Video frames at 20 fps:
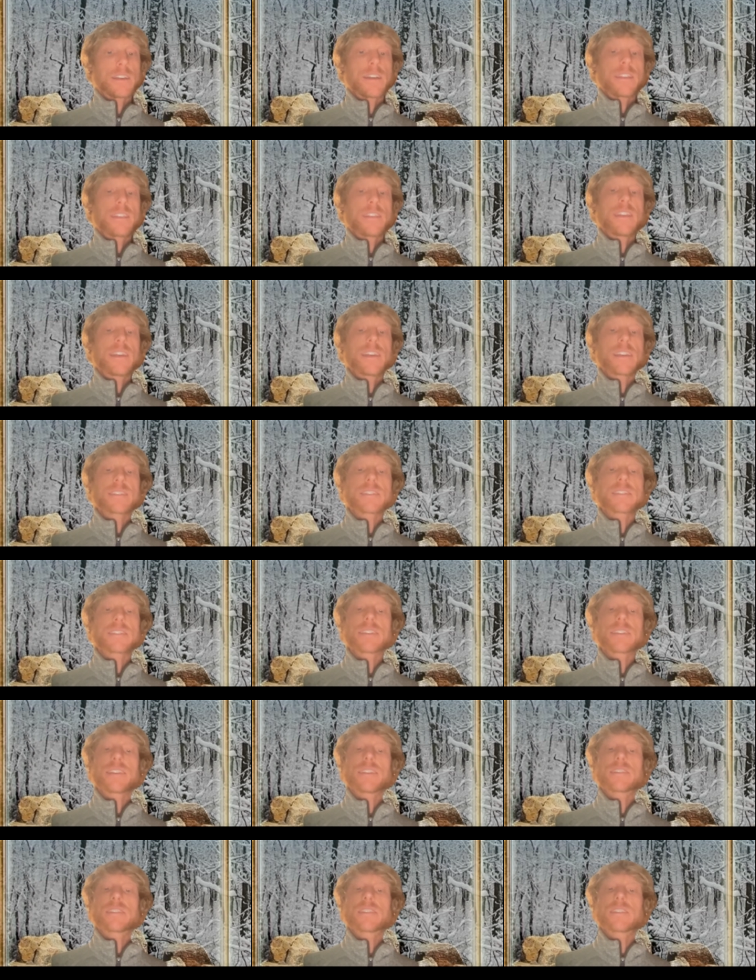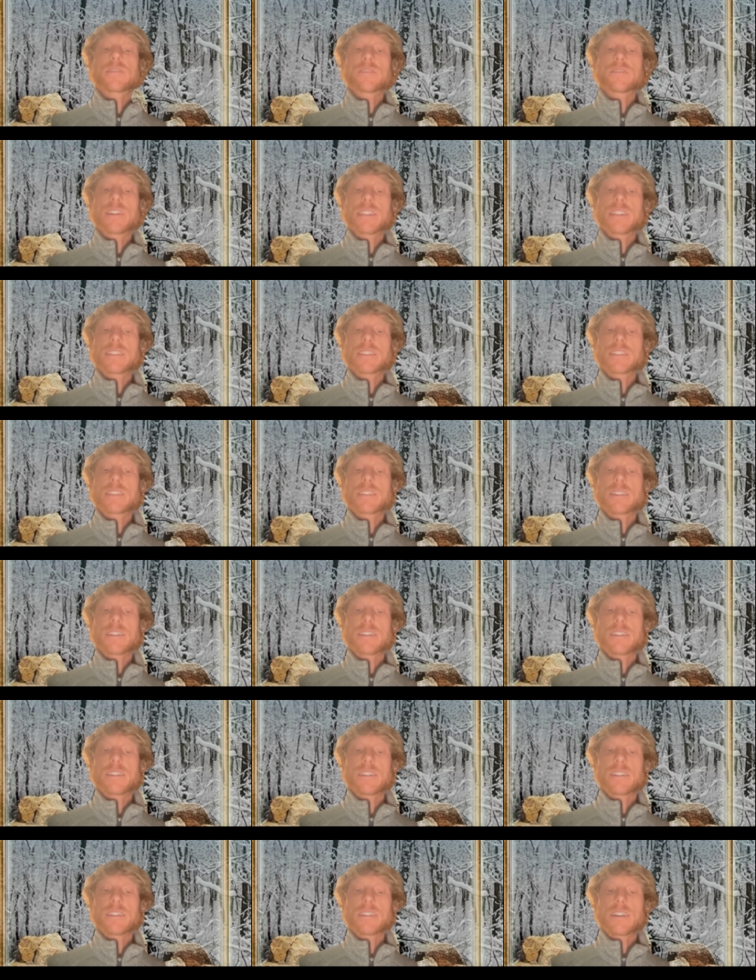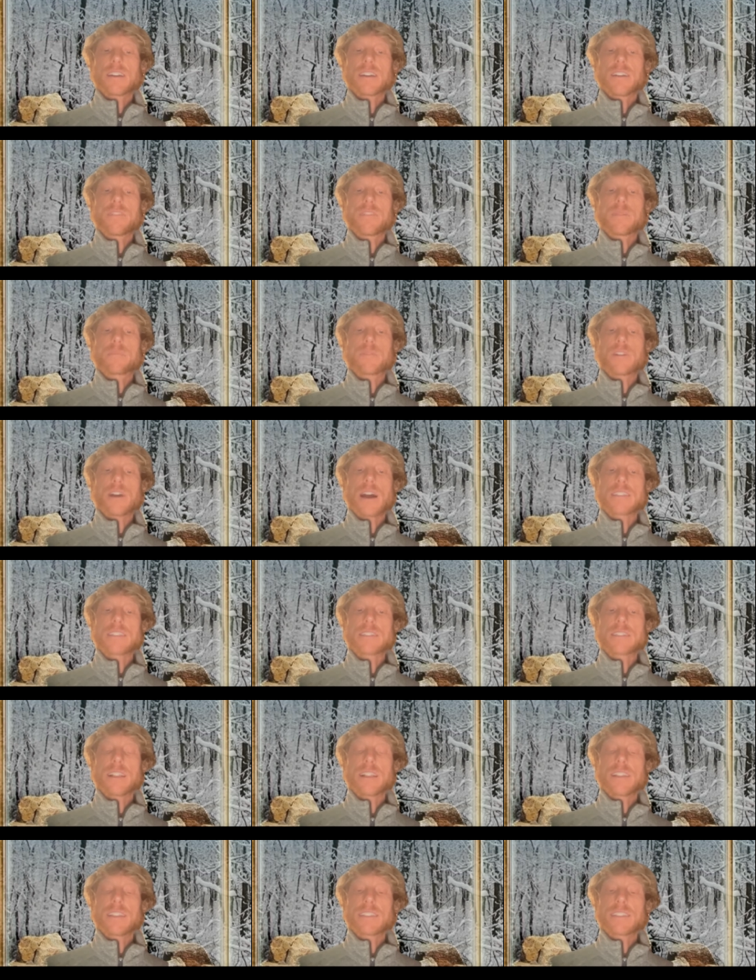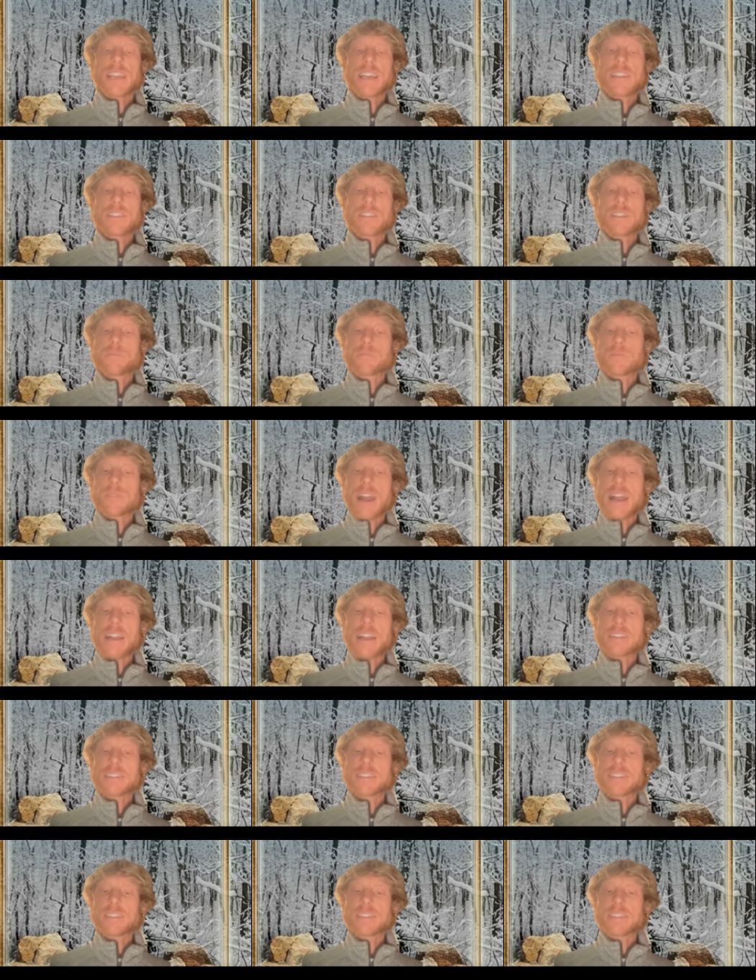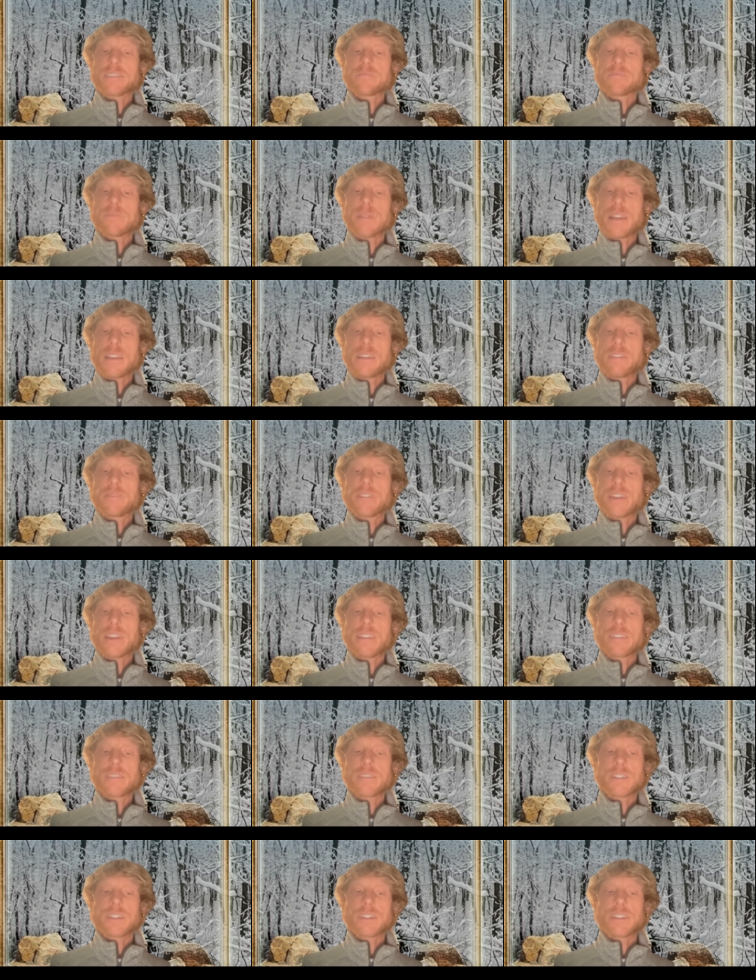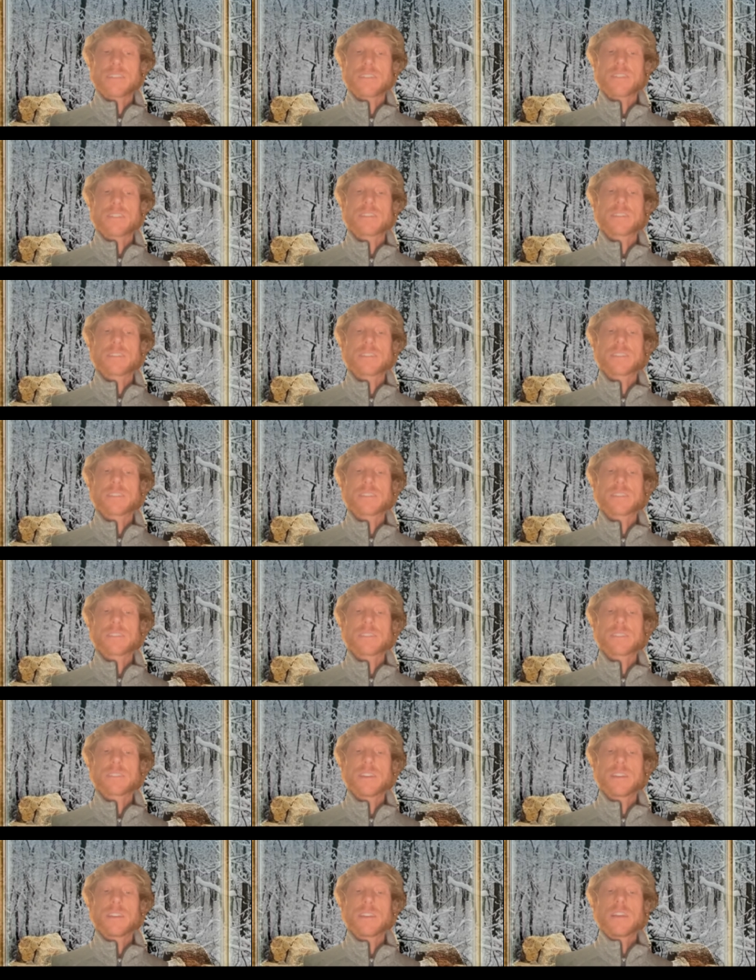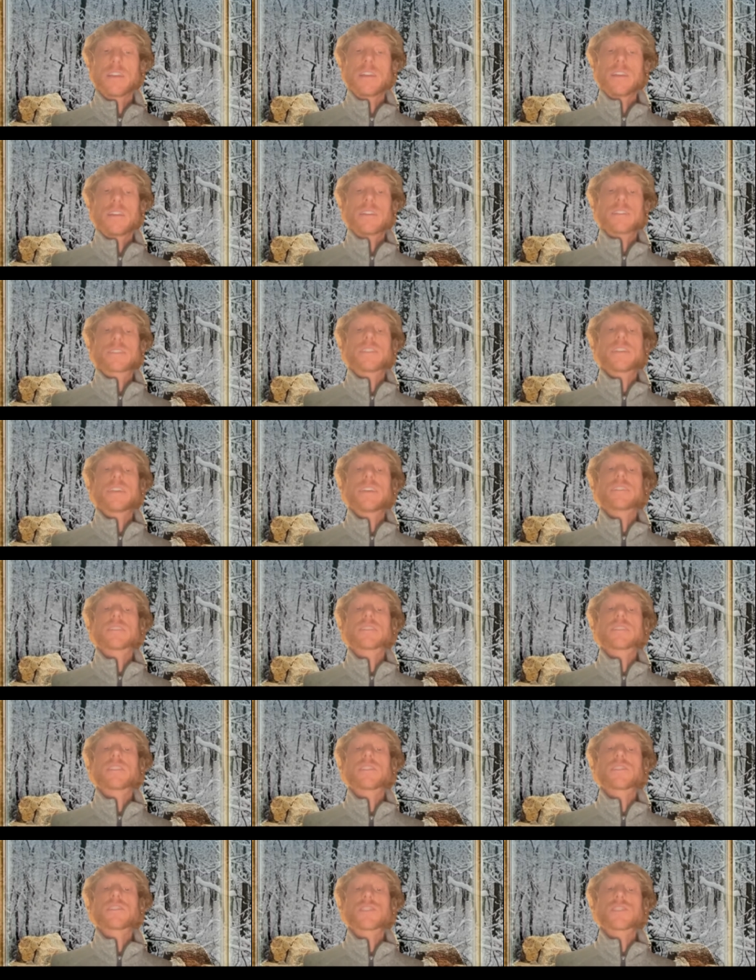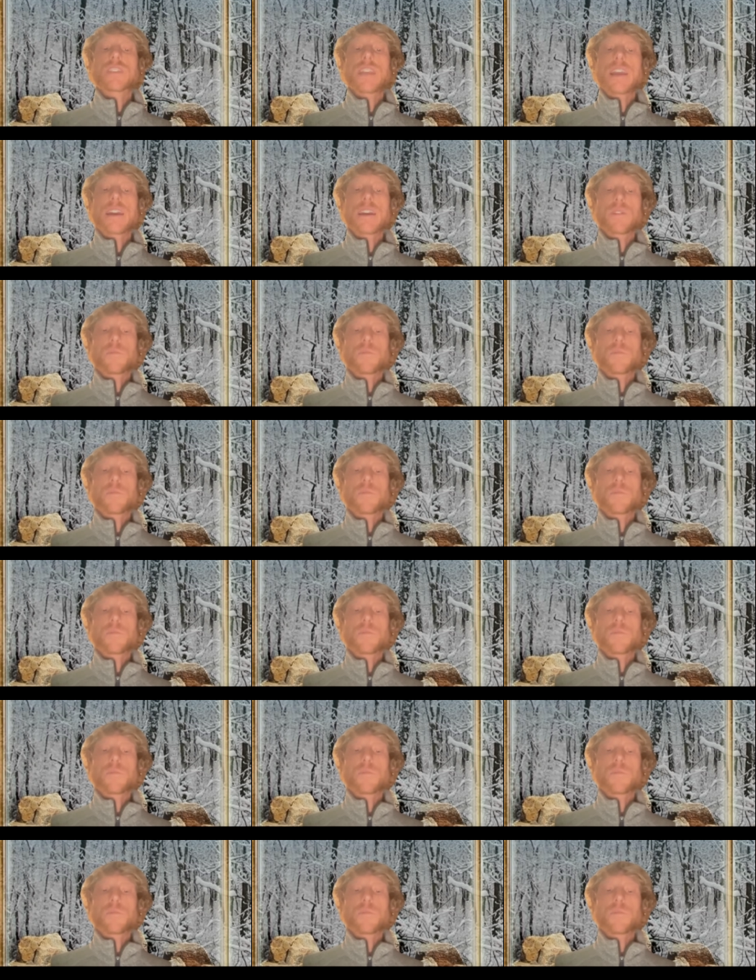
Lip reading: This is the risk of the proselytization practices of many faith traditions. You see, to share